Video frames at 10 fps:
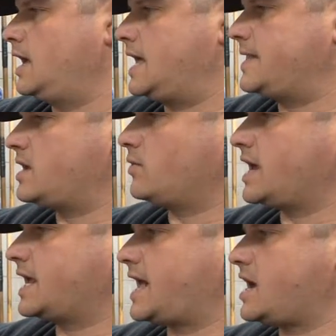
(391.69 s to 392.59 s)
And then what
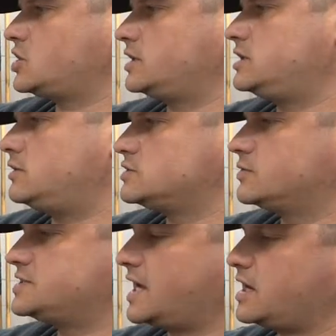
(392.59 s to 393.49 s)
I can actually do is,
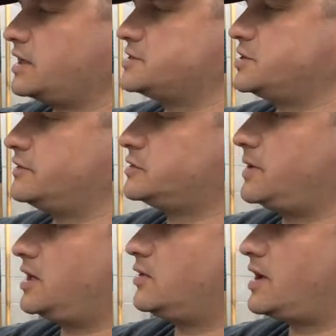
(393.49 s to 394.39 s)
once I get into the service
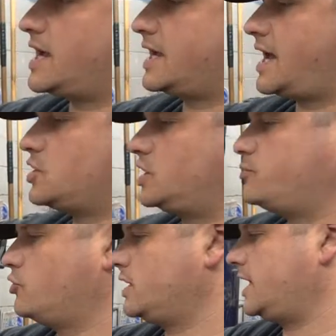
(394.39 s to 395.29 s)
manual, I can actually
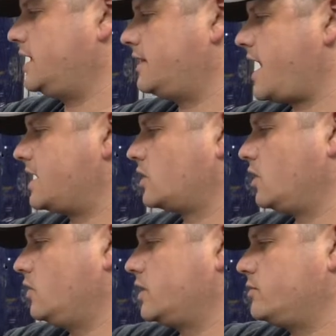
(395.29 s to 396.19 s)
put in that
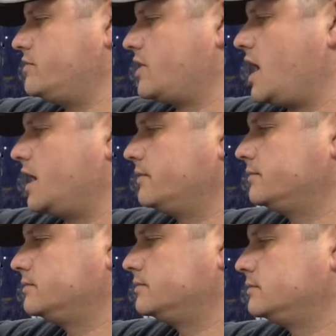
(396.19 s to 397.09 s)
code that we've got,
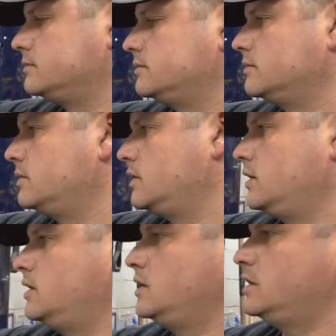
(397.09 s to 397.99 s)

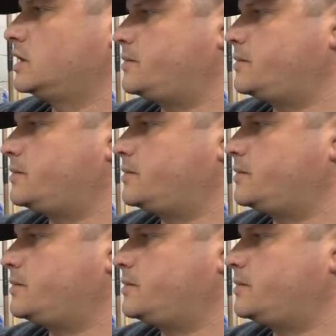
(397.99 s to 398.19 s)
the